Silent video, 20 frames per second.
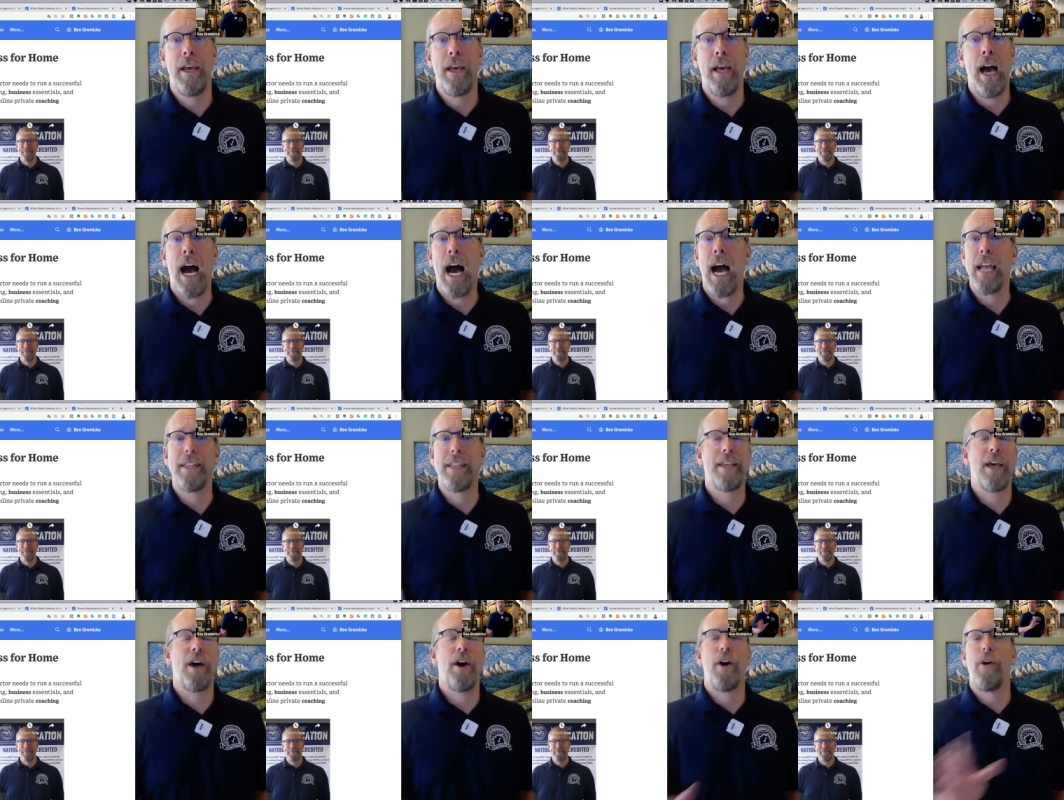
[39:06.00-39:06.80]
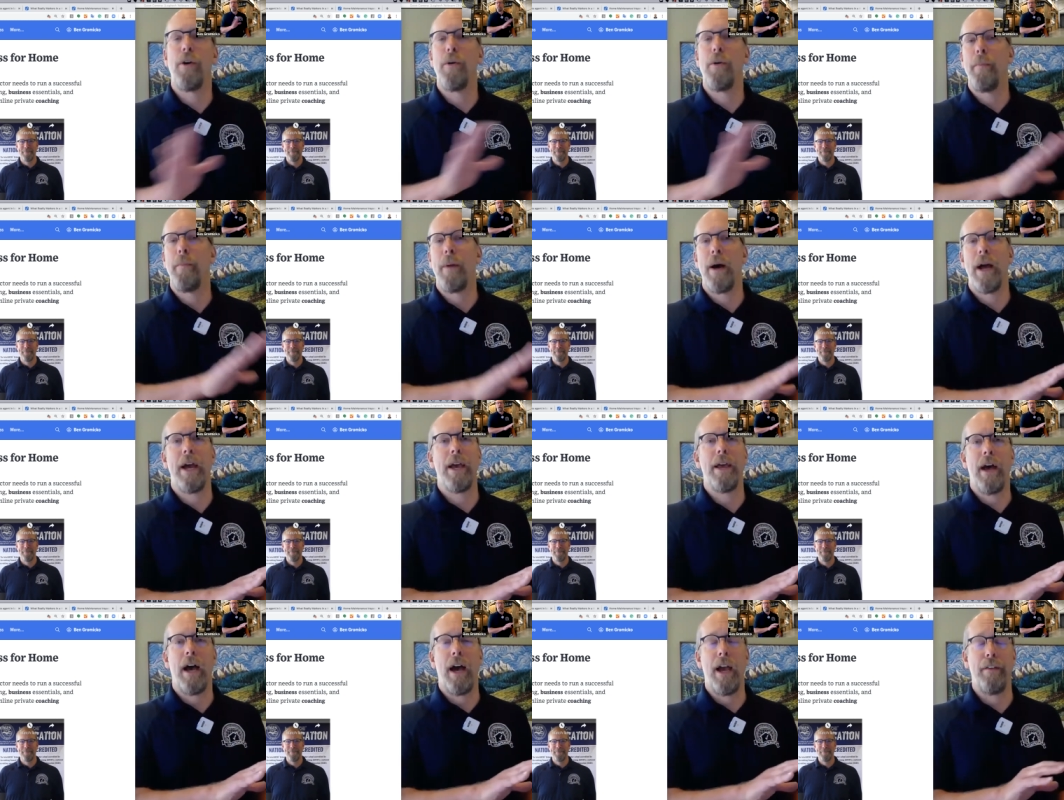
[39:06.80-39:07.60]
I tell my
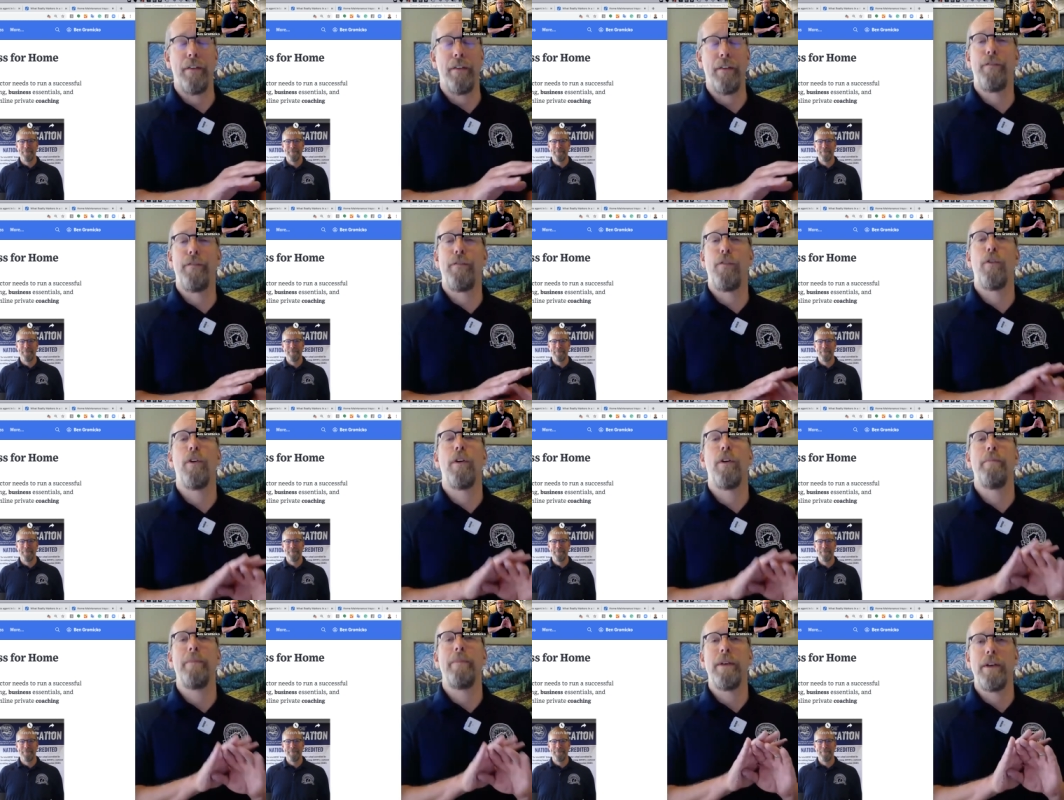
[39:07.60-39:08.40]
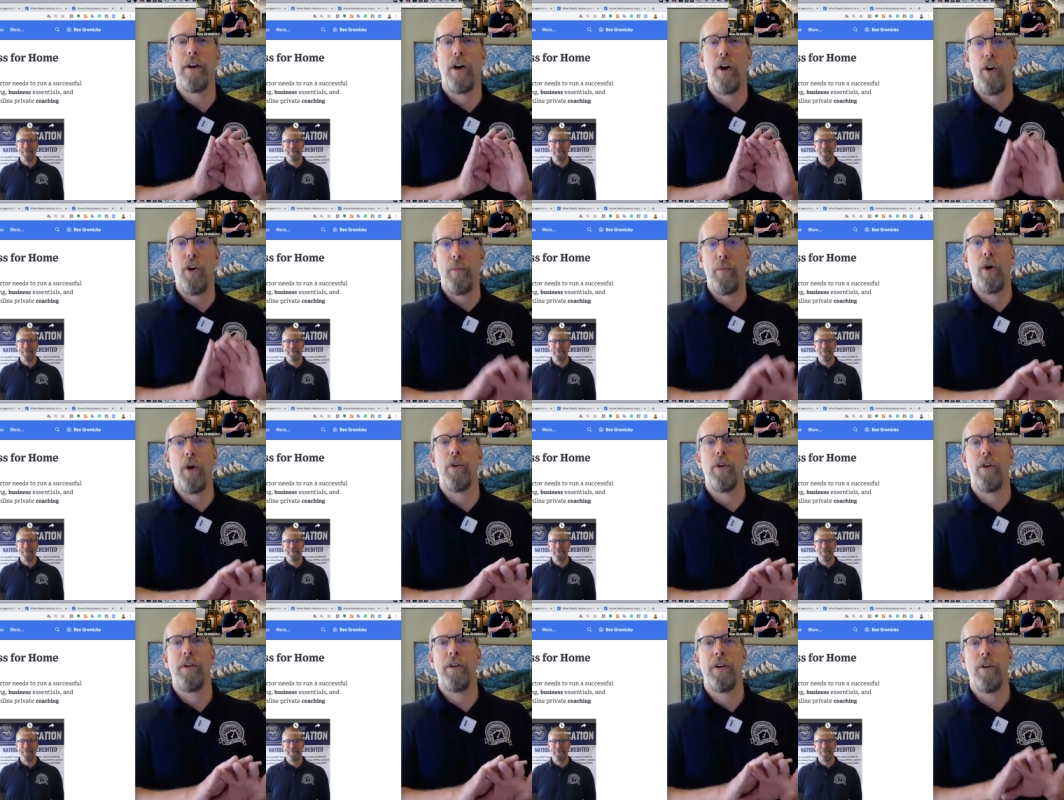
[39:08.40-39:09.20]
I inform the homeowner
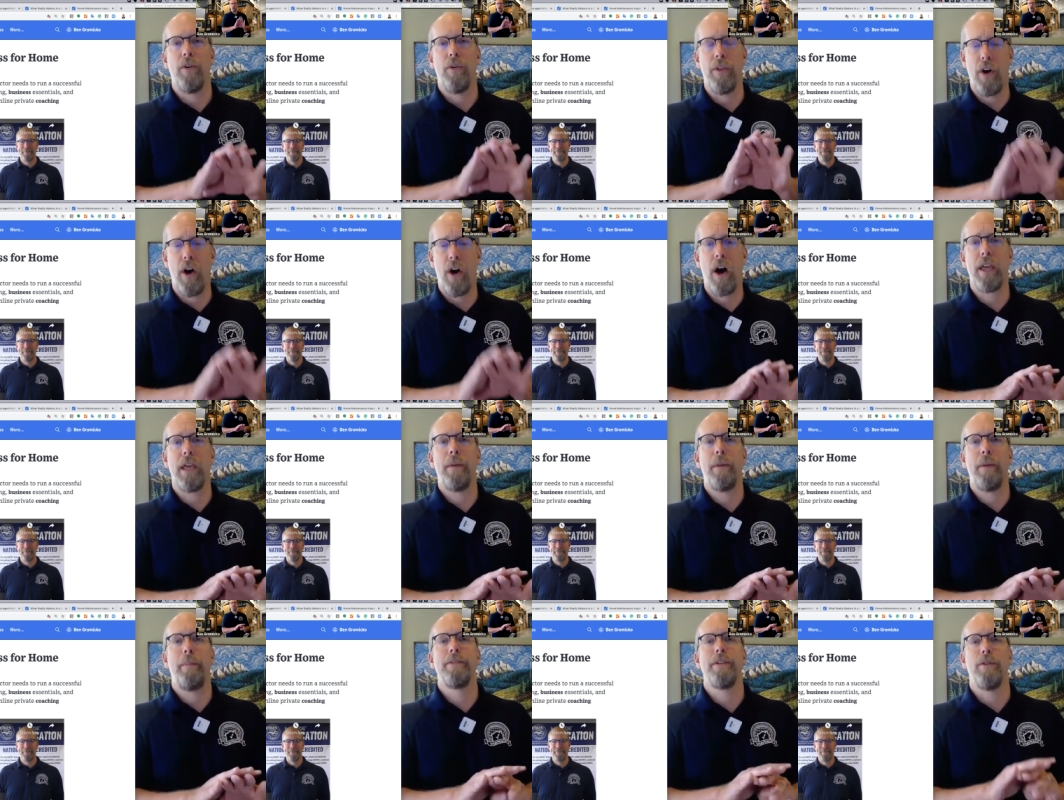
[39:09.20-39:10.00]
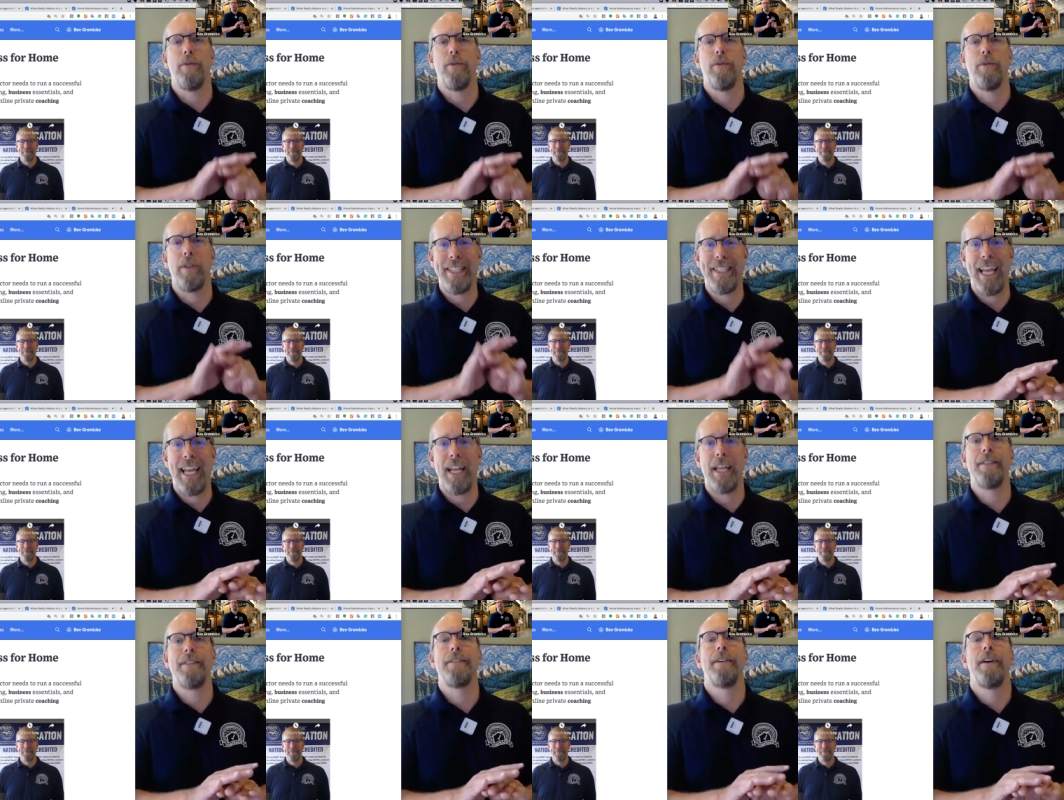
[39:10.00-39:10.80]
or the occupant or the
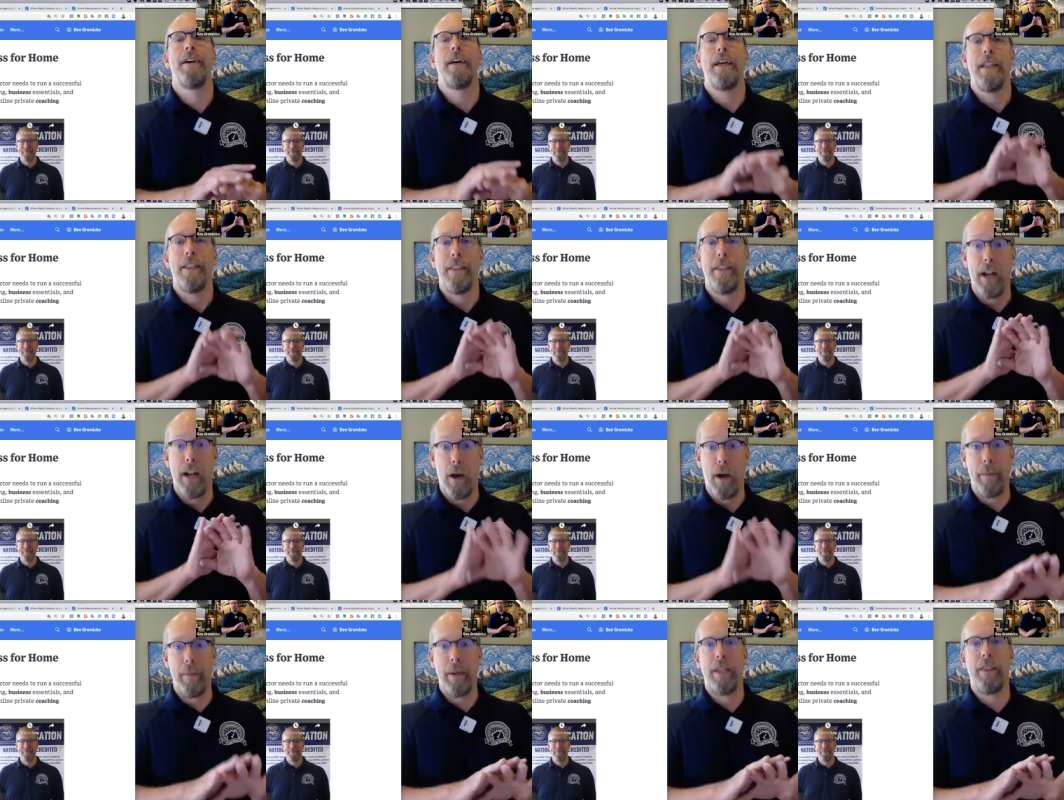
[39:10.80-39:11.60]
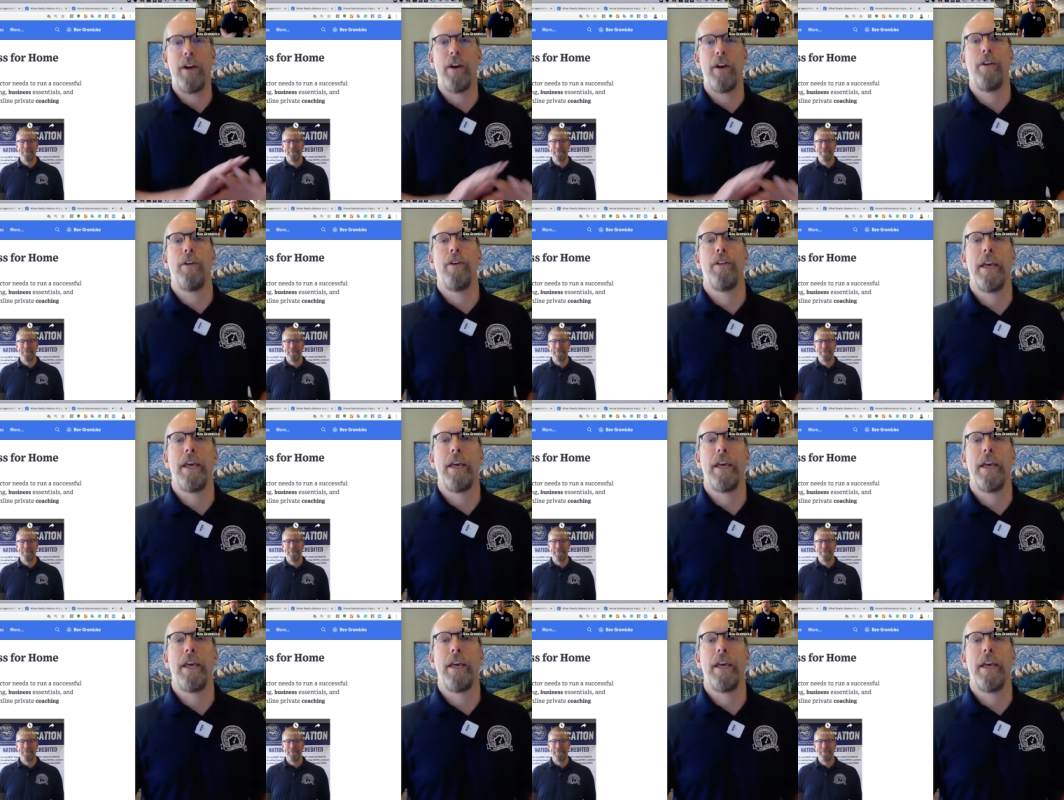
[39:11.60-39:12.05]
tenant that I'll be there early.